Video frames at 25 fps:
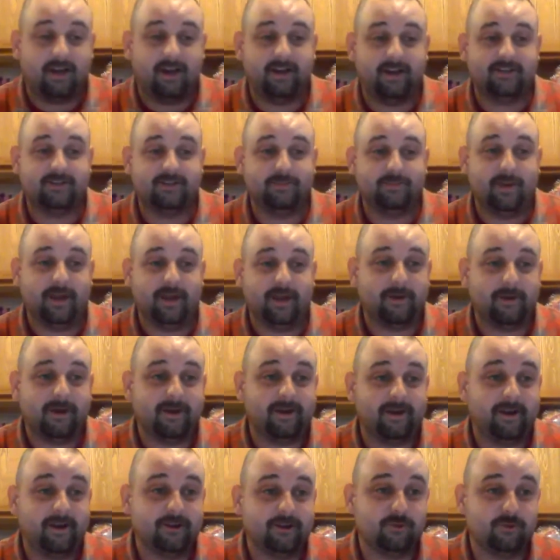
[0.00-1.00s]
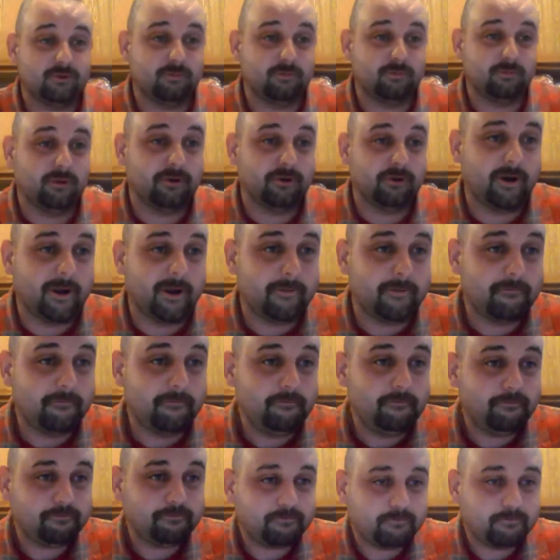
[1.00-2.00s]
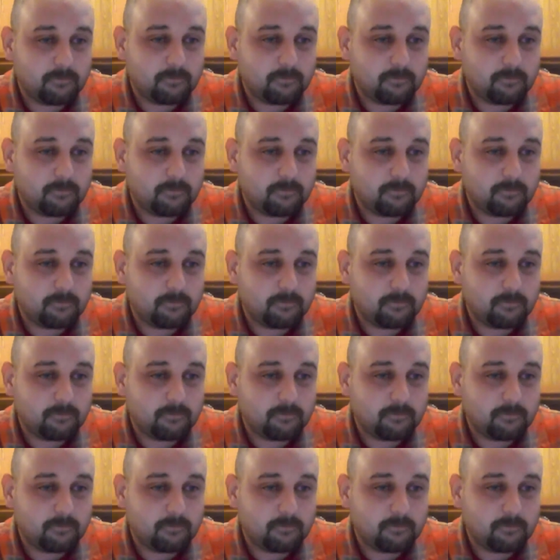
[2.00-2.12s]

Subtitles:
that said Iceman. My eyes was blurry.